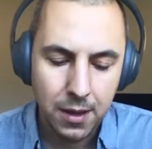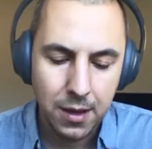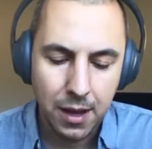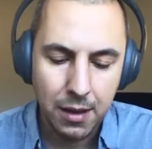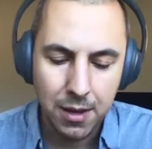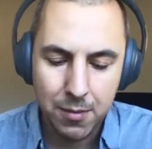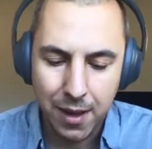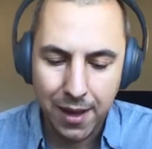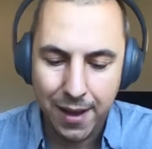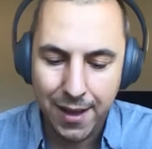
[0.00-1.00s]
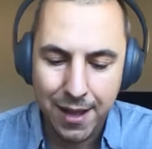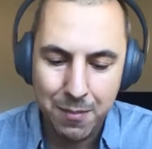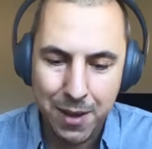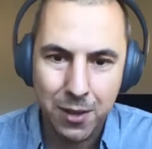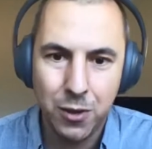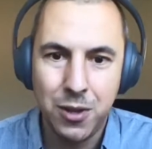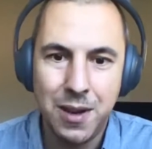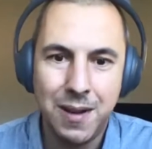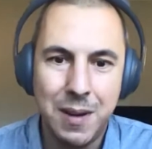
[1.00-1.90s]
And I get back on the